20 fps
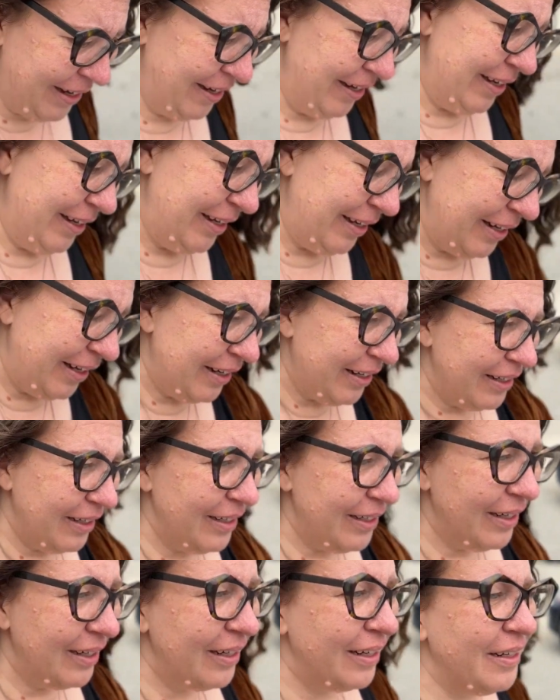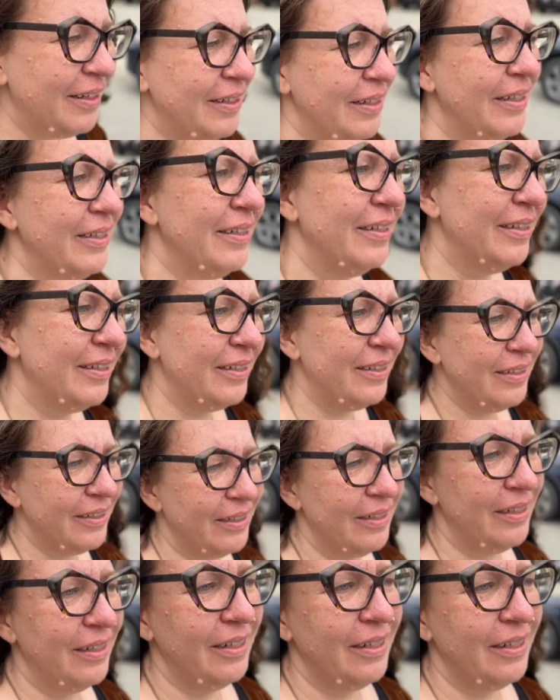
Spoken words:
[no speech]